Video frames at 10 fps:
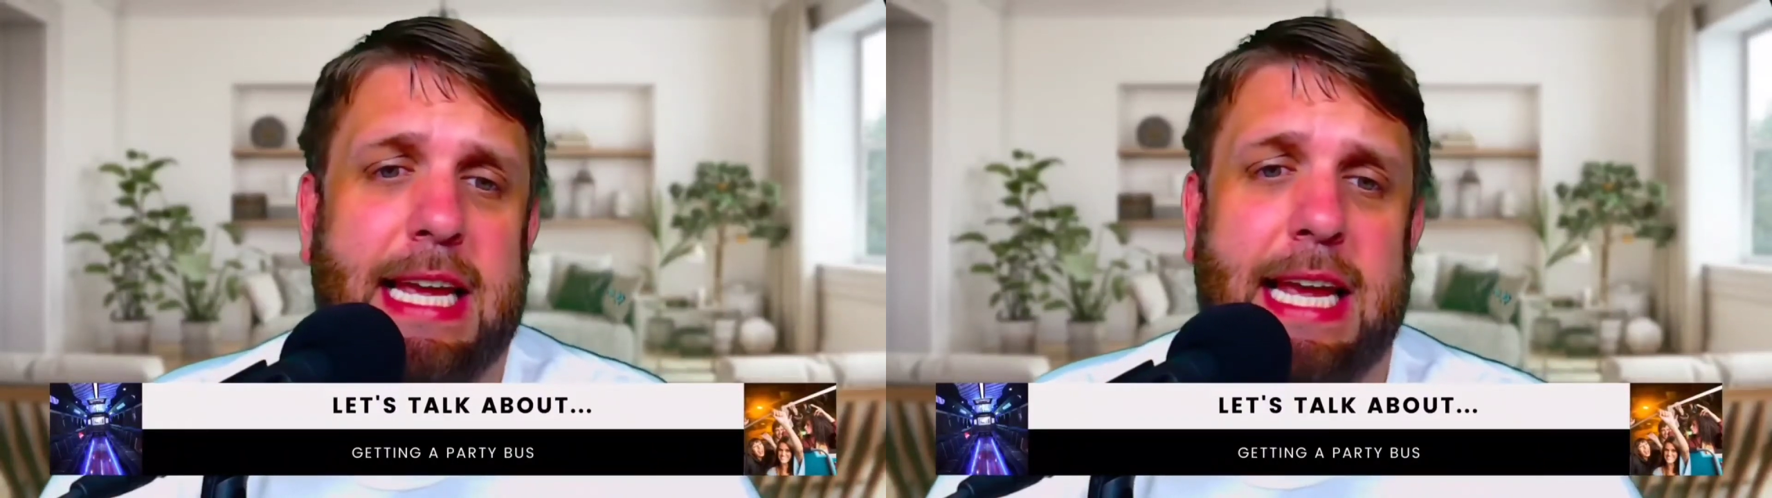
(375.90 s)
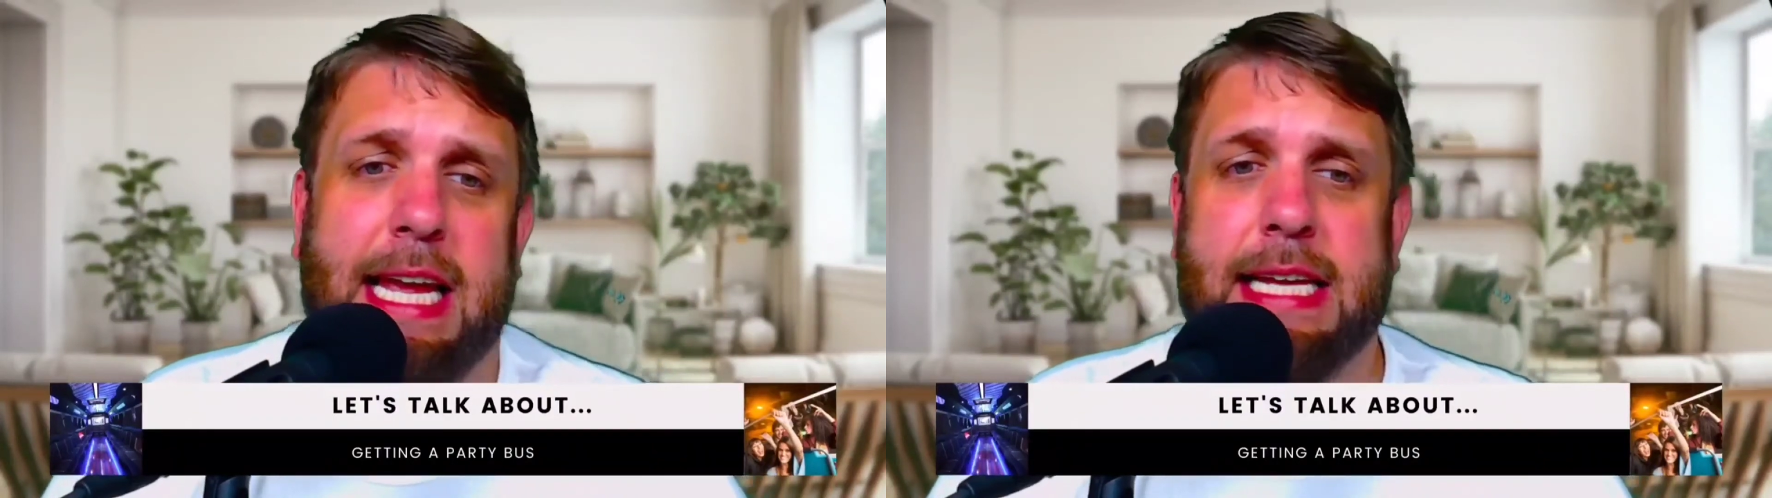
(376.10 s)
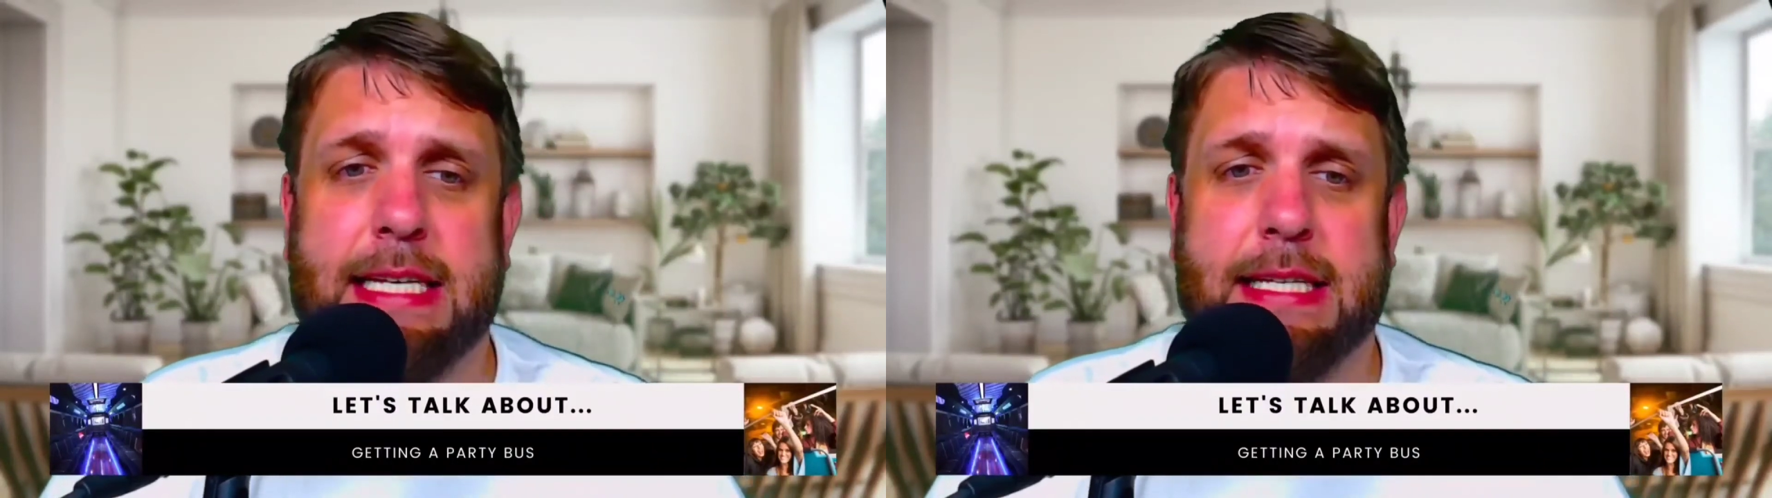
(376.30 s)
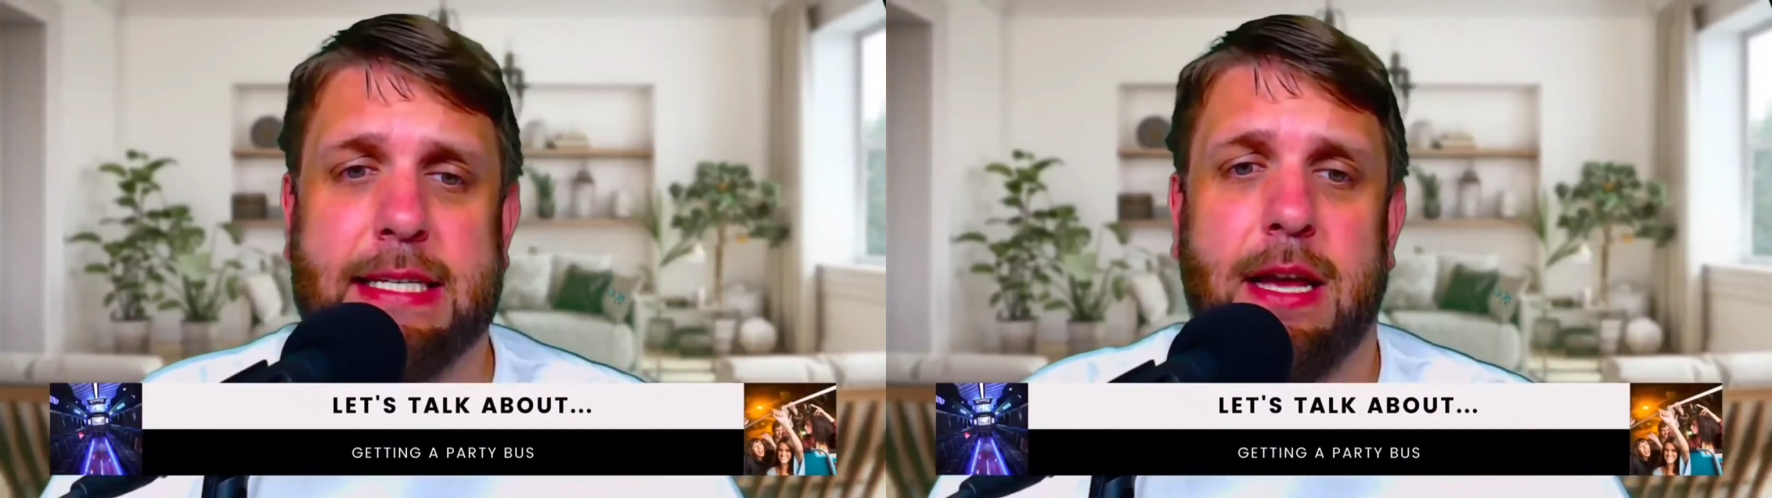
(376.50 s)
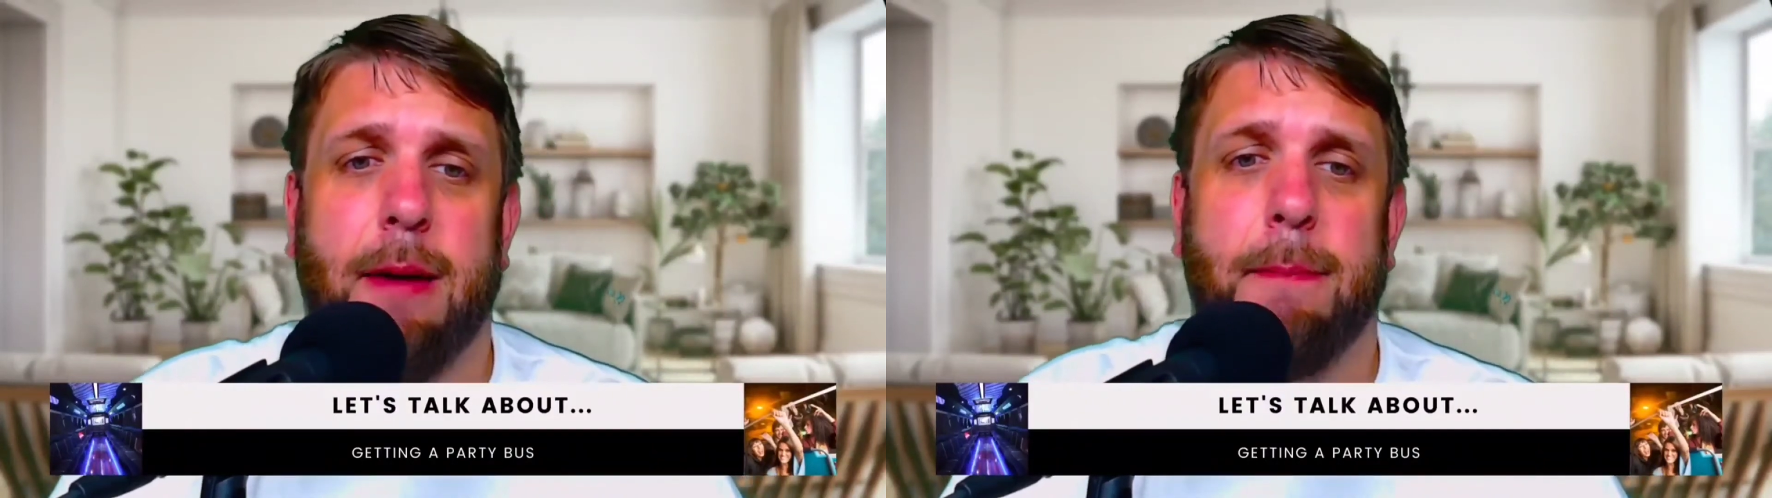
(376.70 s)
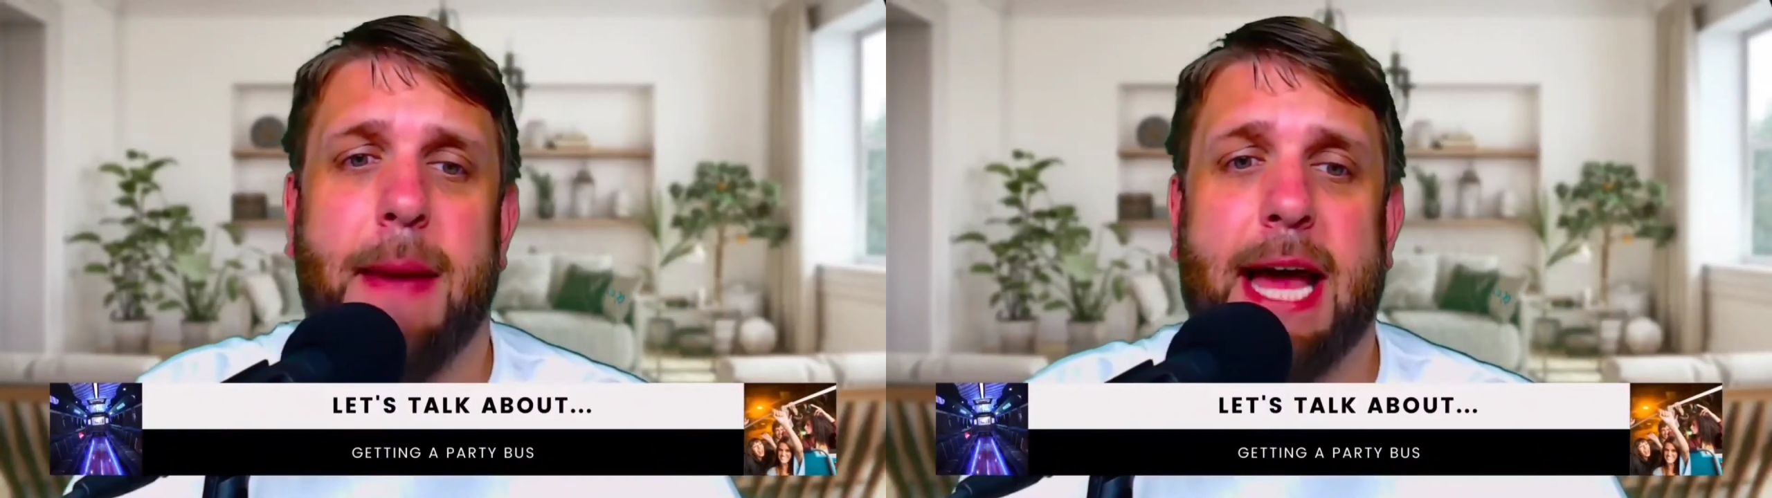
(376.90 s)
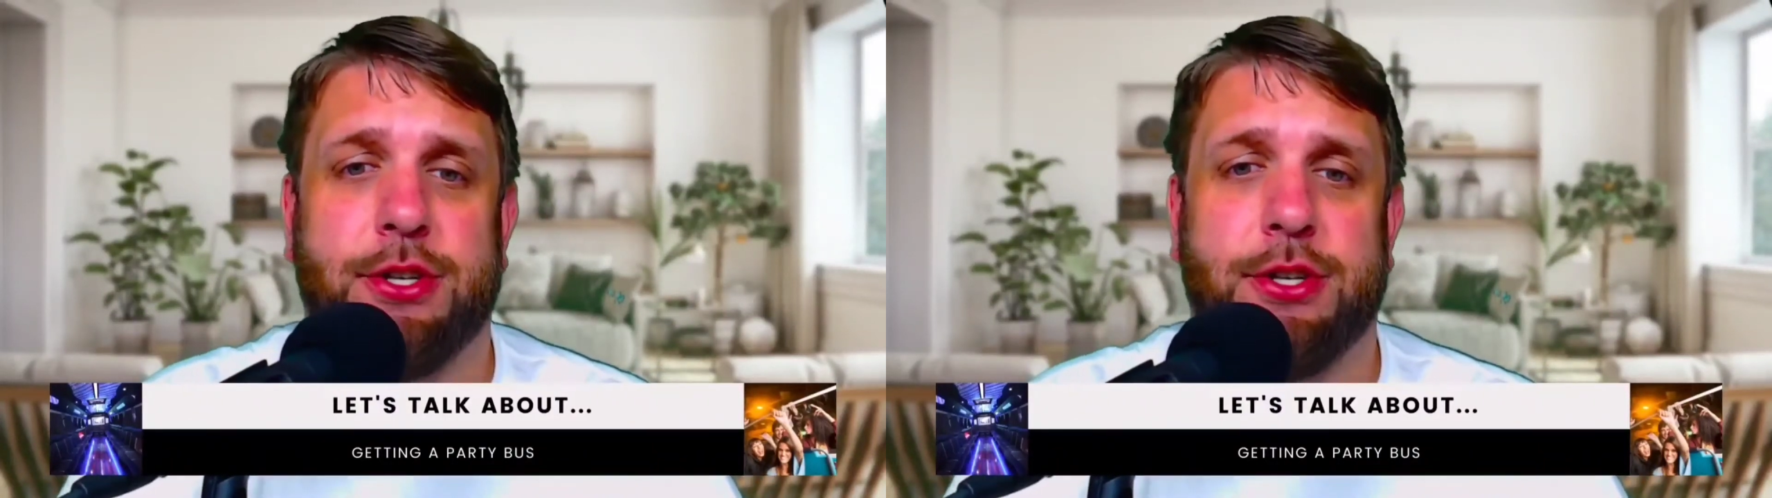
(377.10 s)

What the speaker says: is a bad